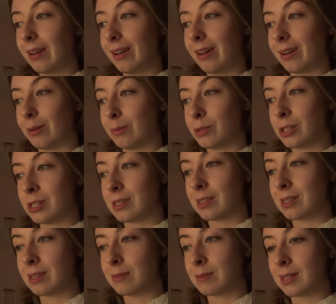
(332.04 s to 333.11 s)
And she
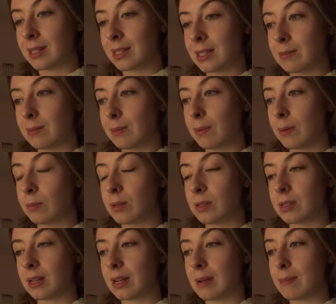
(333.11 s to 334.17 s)
sleeps next to me, but because
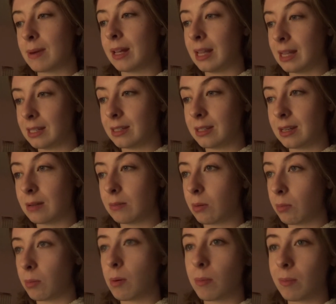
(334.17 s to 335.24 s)
I came back later today, my
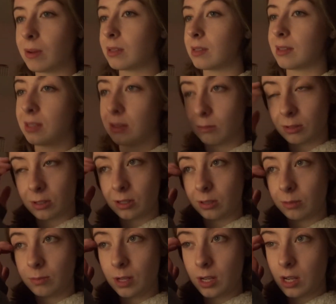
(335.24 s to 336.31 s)
mum and my sister were
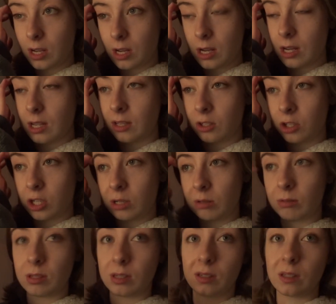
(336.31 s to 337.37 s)
home and she
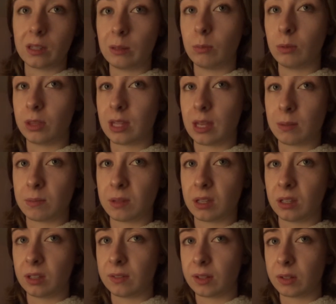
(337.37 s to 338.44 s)
was asleep with them in the
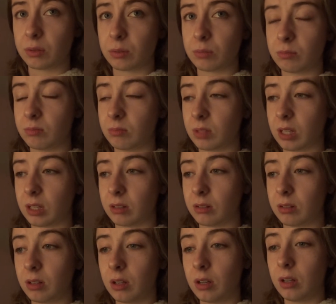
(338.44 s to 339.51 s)
living room.
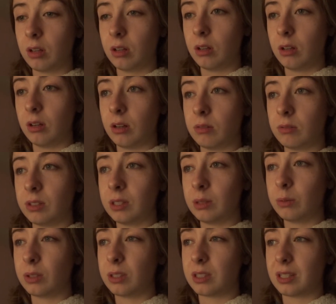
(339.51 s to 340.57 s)
And I really
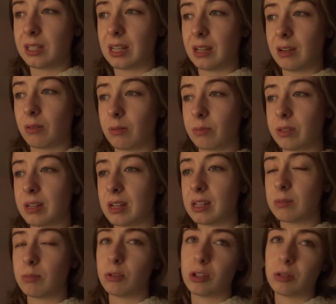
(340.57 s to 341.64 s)
wanted to take her
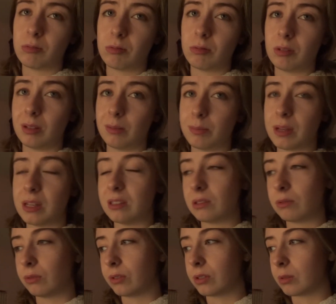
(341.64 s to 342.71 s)
upstairs, but she was really
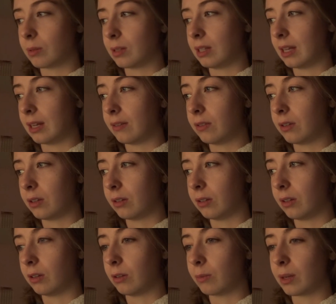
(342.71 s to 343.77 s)
peaceful, so I left her
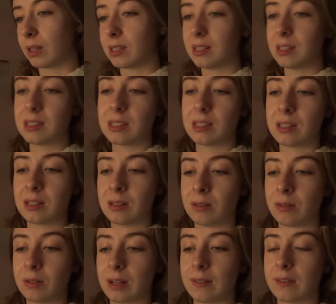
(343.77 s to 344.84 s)
alone. But I did sit down
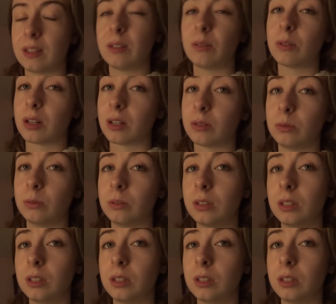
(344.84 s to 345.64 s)
there and have a little cuddle